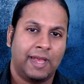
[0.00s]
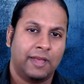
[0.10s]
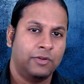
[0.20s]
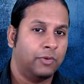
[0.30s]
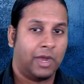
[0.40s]

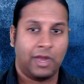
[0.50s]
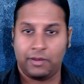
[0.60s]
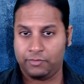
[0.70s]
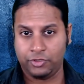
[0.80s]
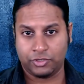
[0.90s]
who
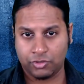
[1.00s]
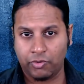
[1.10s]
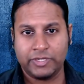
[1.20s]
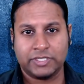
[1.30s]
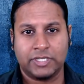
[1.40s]
are
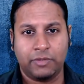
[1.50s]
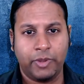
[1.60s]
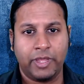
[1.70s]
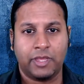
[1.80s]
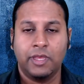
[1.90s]
notoriously
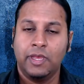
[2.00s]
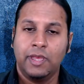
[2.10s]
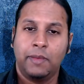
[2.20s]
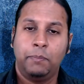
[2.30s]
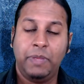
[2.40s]
weak,
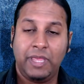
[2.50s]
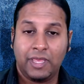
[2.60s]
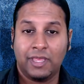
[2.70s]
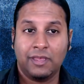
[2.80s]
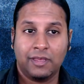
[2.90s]

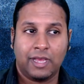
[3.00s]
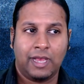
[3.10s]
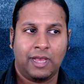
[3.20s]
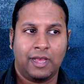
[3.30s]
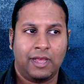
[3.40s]
being
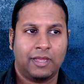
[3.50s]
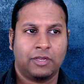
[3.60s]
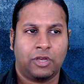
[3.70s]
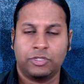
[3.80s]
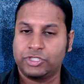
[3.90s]

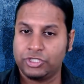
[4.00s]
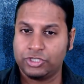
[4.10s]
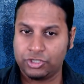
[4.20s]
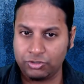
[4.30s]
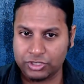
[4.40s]

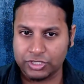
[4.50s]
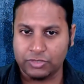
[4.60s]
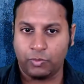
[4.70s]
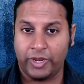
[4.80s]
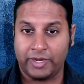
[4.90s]

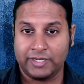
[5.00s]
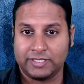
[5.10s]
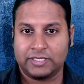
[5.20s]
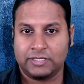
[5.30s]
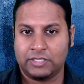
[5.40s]
constitution
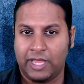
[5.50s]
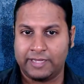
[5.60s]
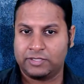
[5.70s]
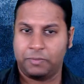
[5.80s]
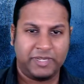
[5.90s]
weakness,
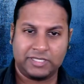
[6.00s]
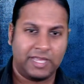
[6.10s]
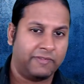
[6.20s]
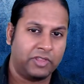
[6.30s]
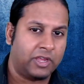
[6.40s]
like, so
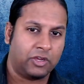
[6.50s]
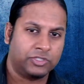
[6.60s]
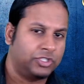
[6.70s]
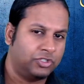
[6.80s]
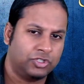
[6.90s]
basically having their
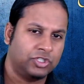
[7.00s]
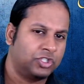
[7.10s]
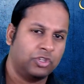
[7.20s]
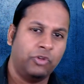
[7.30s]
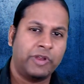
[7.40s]
constitution
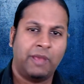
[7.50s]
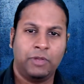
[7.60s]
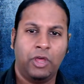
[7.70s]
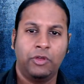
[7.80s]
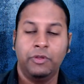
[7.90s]
so damn
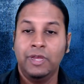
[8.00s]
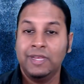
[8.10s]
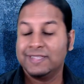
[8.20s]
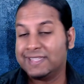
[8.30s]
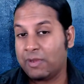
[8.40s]
low
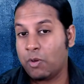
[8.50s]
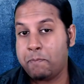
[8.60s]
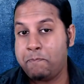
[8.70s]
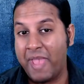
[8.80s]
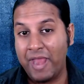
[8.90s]
that they were
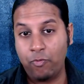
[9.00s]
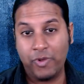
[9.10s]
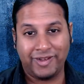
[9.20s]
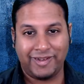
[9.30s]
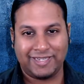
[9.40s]

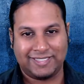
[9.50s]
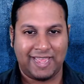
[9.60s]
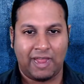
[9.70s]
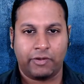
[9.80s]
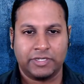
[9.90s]
bedridden as a
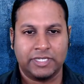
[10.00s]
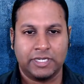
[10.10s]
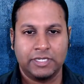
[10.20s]
character.